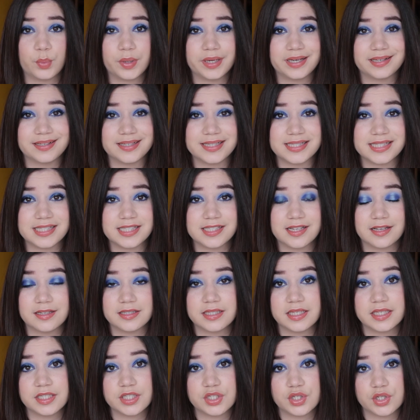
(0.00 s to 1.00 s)
when I
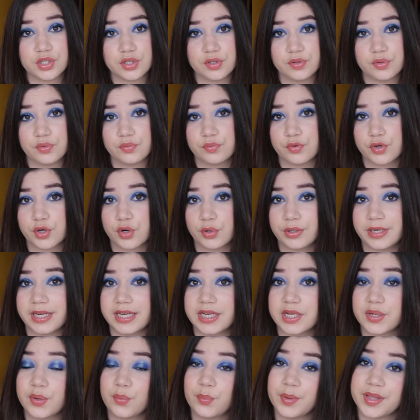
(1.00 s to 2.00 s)
started to work on
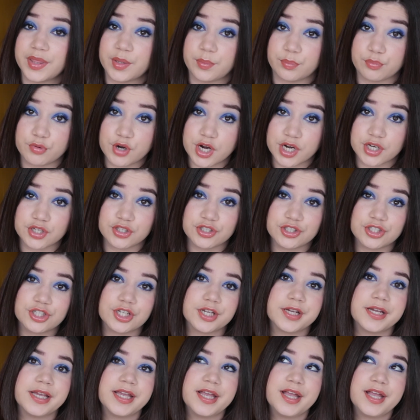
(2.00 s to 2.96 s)
it with a brush,